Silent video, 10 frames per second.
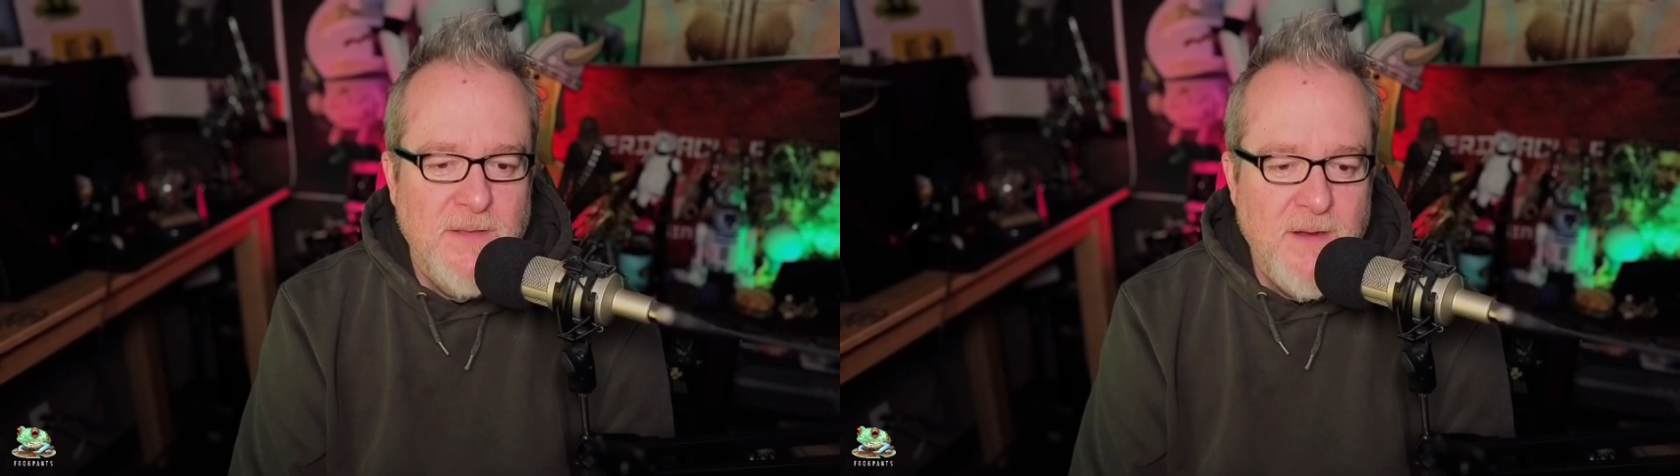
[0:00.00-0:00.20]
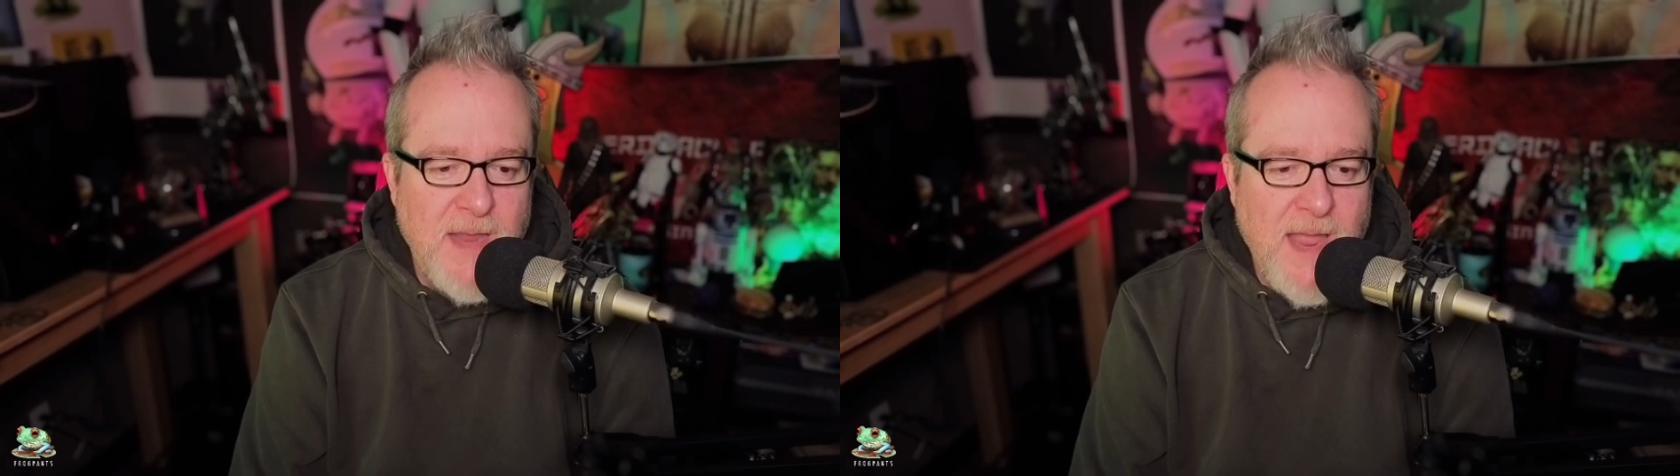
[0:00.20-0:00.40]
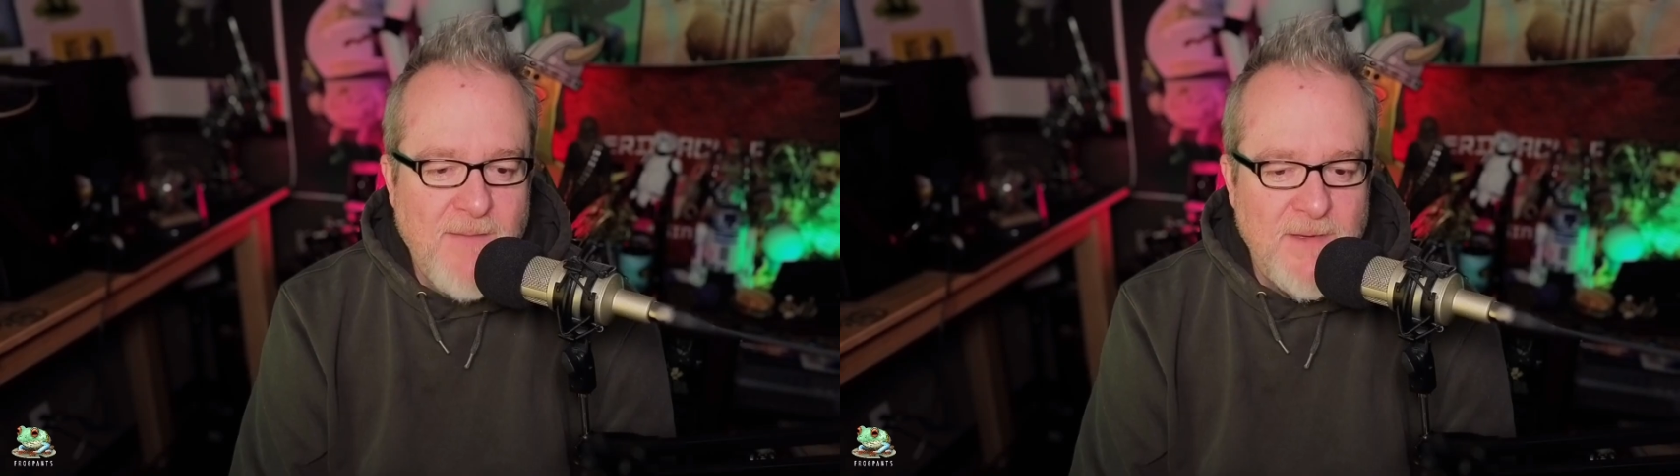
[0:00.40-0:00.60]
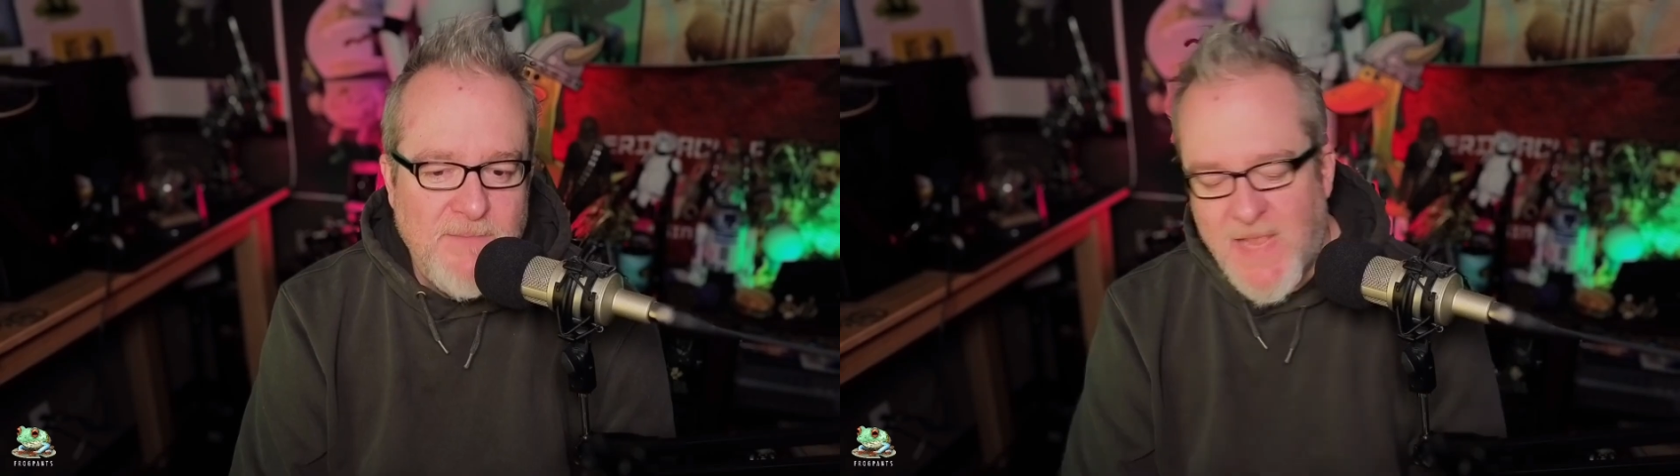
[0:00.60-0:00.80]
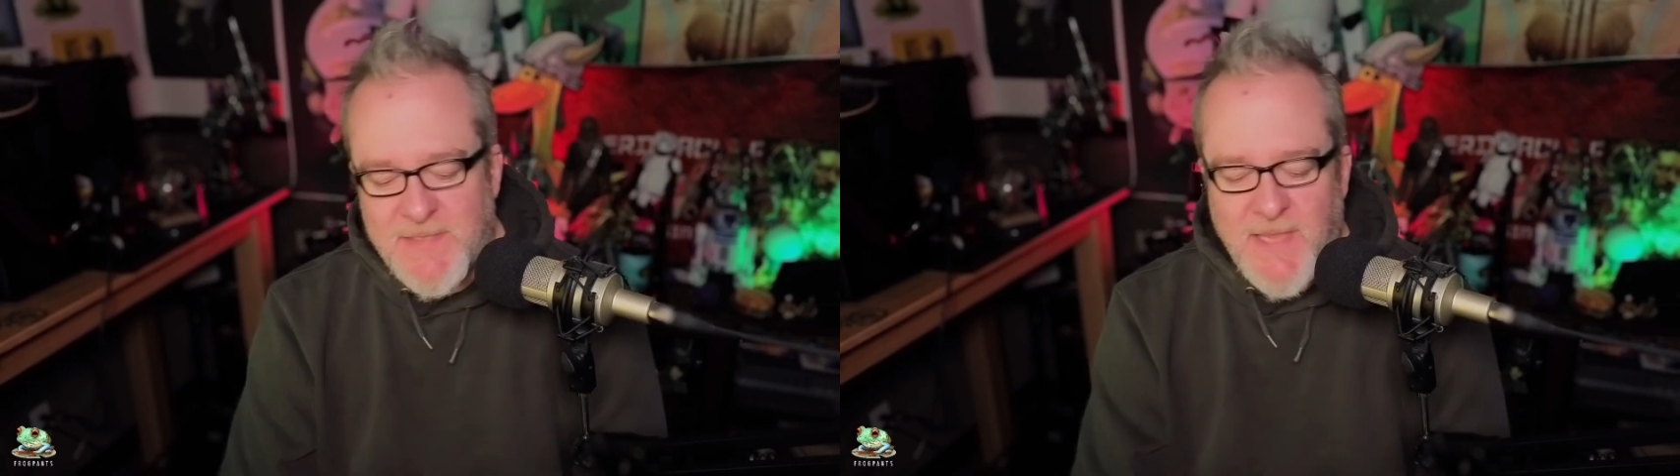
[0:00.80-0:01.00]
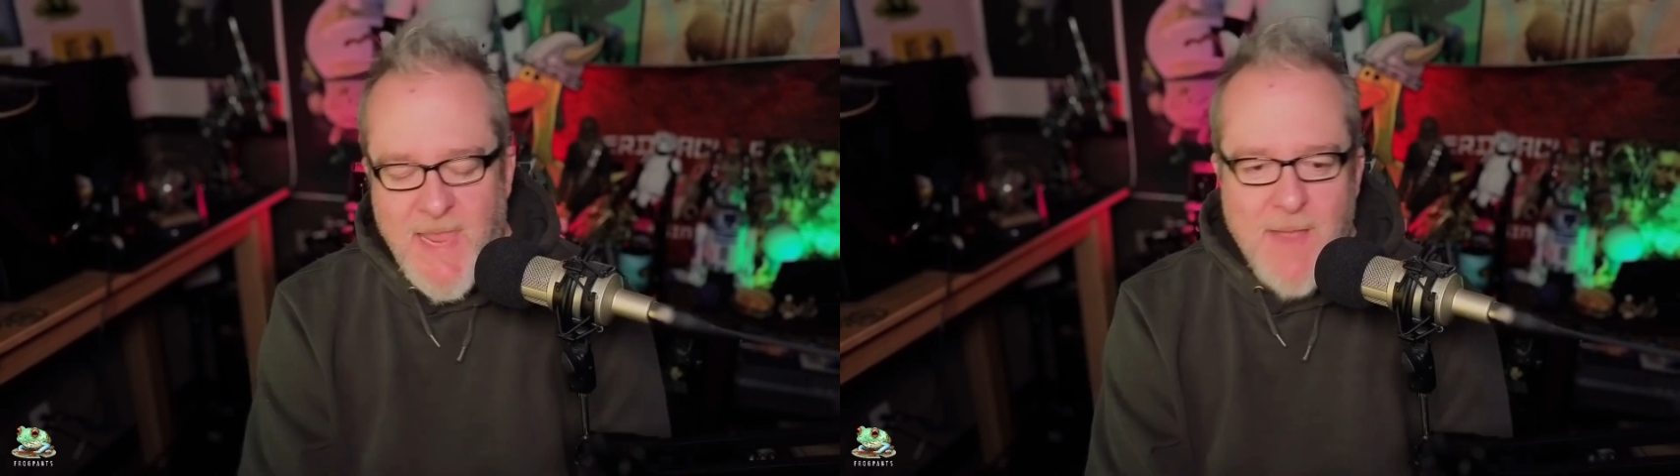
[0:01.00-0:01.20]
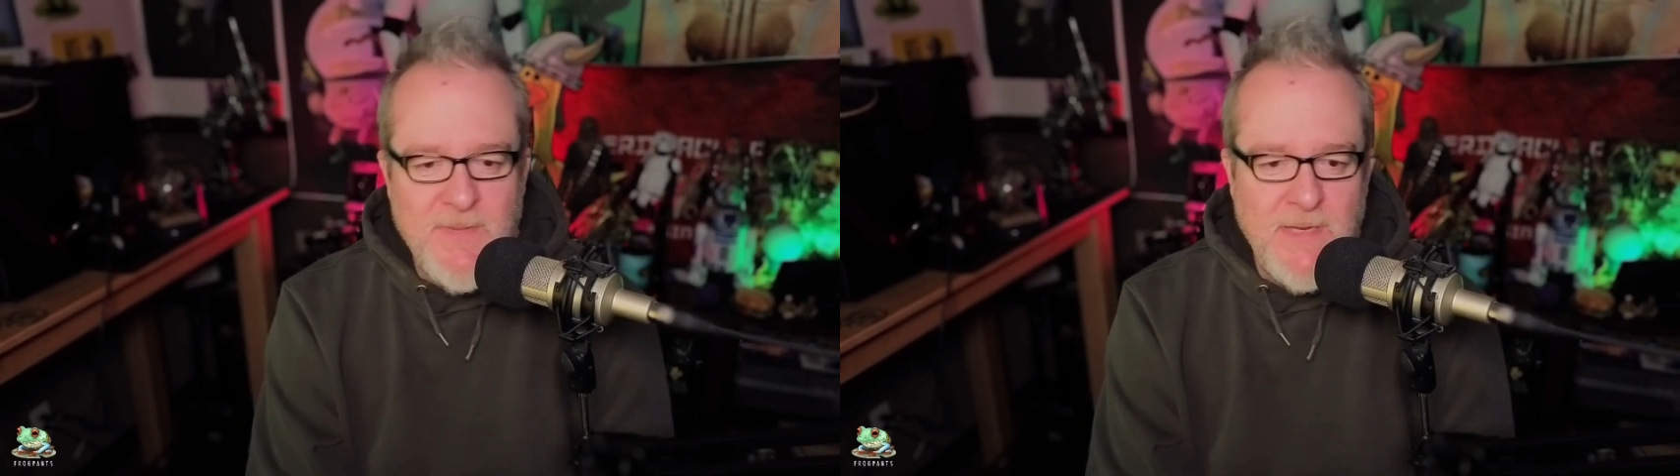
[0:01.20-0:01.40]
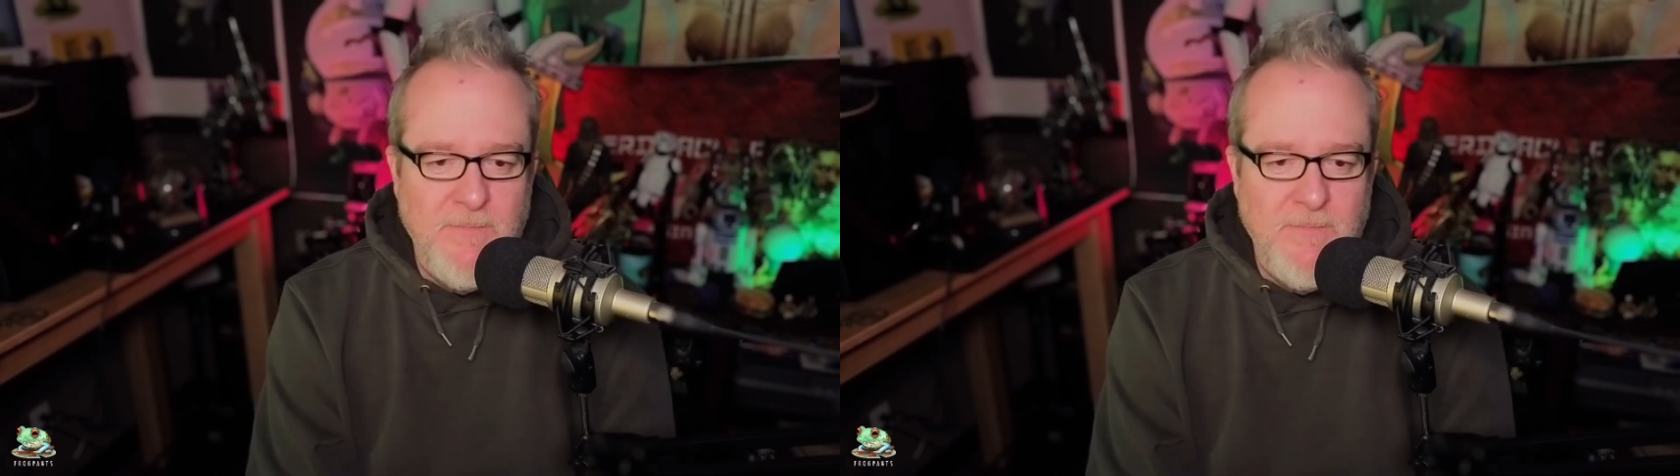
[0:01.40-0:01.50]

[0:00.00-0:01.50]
So there you have it. That's the cabinet,